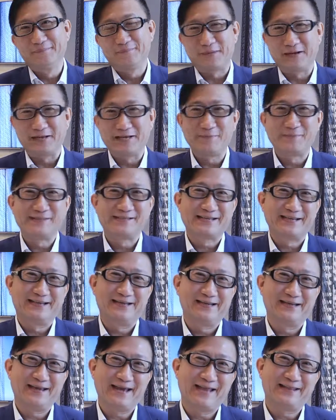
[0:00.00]
My name is
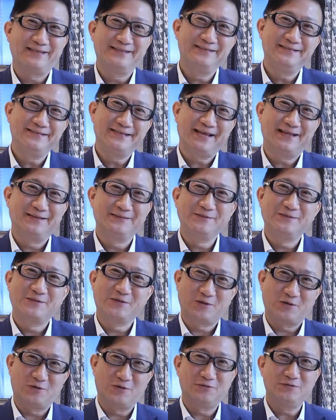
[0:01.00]
Alan
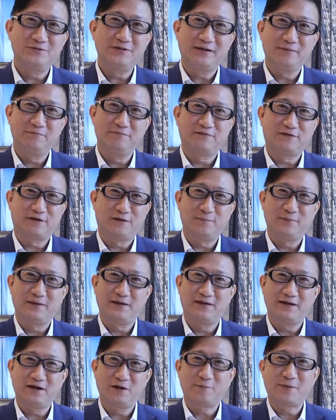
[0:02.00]
Koh. I'm from
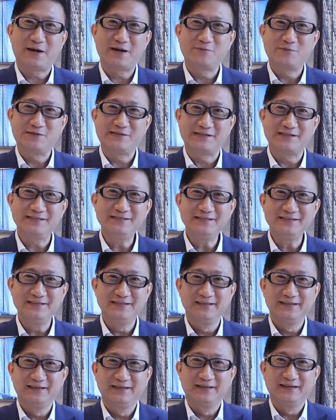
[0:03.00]
Alpine Return.
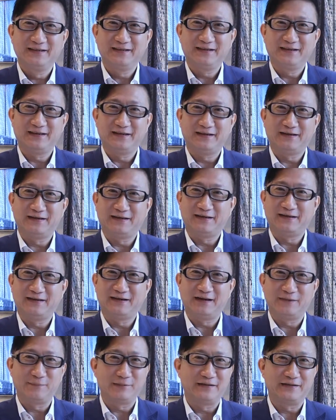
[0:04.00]

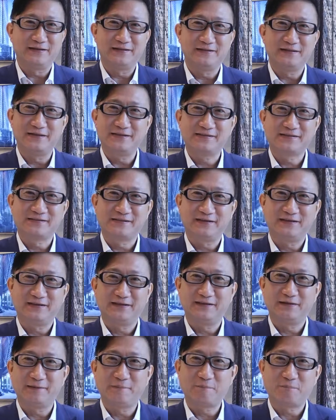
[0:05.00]
I've been in this
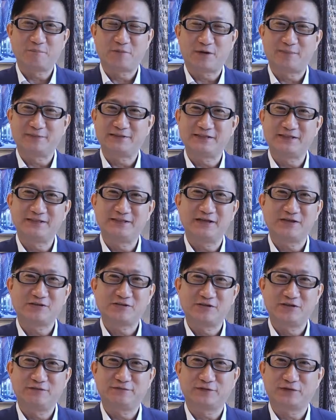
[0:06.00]
property
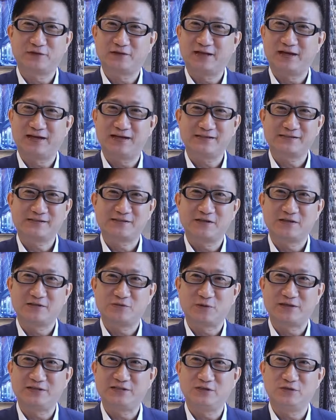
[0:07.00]
industry for the last
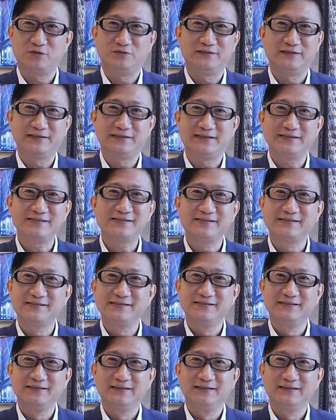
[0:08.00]
20 over years.